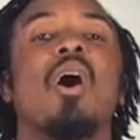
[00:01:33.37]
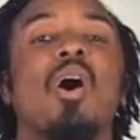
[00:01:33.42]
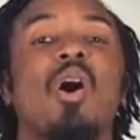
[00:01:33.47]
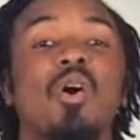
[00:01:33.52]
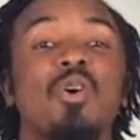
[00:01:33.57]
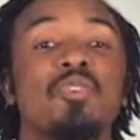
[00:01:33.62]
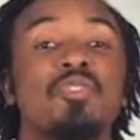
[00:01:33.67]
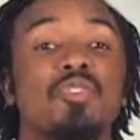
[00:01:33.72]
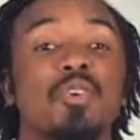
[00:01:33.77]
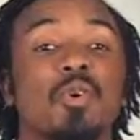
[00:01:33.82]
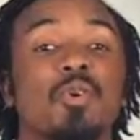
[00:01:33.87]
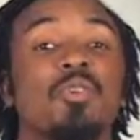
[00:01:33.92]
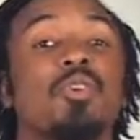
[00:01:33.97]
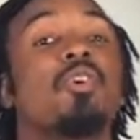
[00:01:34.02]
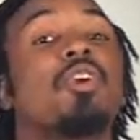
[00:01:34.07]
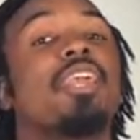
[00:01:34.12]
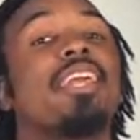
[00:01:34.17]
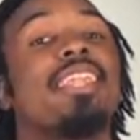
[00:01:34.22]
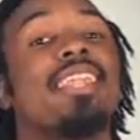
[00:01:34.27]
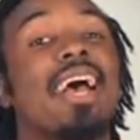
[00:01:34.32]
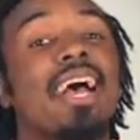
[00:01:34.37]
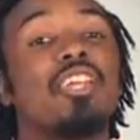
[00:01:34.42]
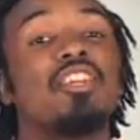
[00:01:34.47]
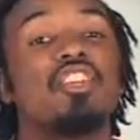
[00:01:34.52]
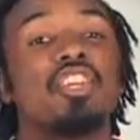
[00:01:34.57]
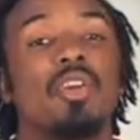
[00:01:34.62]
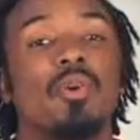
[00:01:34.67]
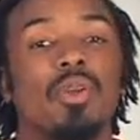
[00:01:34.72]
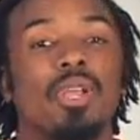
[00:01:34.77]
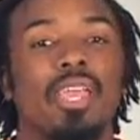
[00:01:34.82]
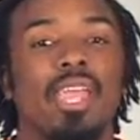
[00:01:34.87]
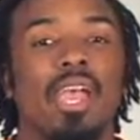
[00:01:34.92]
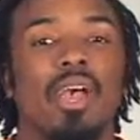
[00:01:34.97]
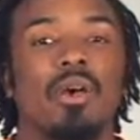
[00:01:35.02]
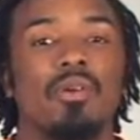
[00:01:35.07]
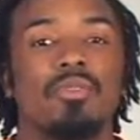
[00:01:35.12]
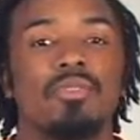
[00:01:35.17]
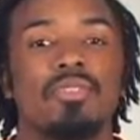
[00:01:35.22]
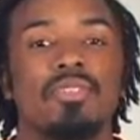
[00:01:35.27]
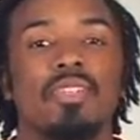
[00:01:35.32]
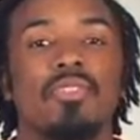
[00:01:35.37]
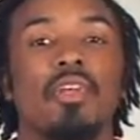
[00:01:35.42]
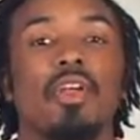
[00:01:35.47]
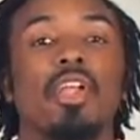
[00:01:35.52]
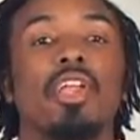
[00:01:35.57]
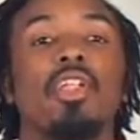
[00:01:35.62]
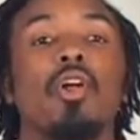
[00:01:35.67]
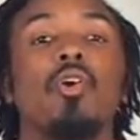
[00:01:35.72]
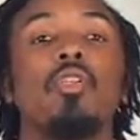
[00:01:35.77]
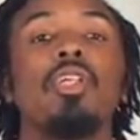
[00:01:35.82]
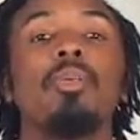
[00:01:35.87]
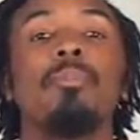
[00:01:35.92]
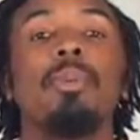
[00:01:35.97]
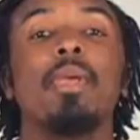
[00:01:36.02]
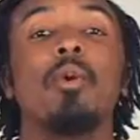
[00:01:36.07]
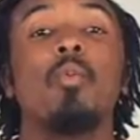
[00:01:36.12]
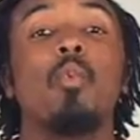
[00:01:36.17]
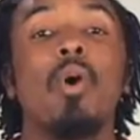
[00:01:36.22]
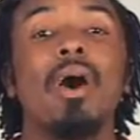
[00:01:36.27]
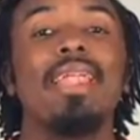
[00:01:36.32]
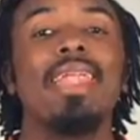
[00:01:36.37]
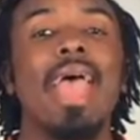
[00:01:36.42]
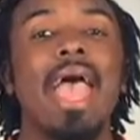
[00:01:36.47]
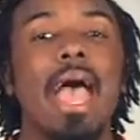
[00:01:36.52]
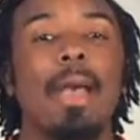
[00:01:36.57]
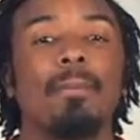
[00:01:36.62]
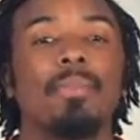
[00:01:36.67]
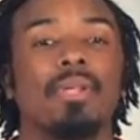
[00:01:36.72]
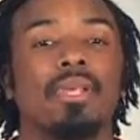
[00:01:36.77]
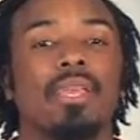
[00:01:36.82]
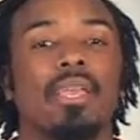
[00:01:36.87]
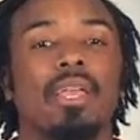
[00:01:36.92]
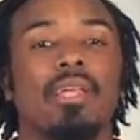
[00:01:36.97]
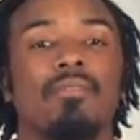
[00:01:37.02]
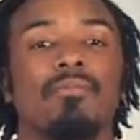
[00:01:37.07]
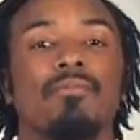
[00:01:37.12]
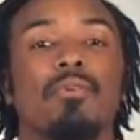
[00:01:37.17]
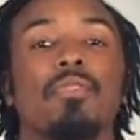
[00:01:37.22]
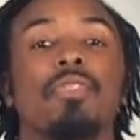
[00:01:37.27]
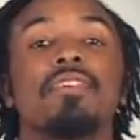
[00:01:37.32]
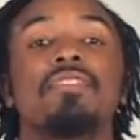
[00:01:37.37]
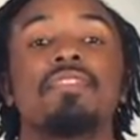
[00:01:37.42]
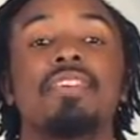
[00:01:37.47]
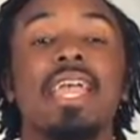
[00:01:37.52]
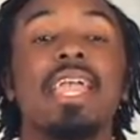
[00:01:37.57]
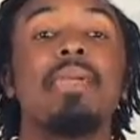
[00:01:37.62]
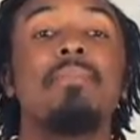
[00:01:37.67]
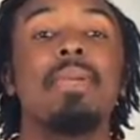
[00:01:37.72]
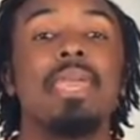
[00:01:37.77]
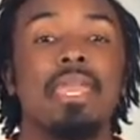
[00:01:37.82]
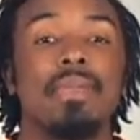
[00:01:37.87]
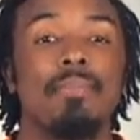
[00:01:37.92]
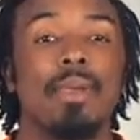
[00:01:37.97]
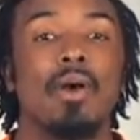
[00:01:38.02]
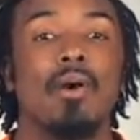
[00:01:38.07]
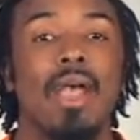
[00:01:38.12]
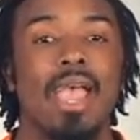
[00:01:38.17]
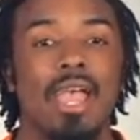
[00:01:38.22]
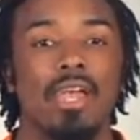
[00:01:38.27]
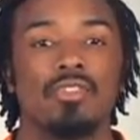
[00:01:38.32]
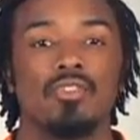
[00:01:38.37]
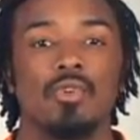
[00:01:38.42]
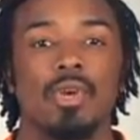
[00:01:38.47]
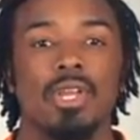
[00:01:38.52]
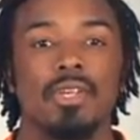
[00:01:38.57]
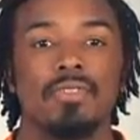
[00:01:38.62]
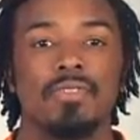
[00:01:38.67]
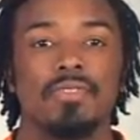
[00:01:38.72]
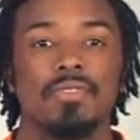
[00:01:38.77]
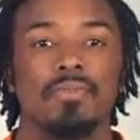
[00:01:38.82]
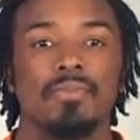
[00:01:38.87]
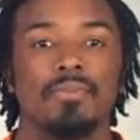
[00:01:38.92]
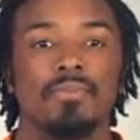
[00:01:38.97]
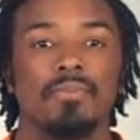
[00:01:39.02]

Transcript: Also, you cannot share accounts. There can only be one applicant for the same email address.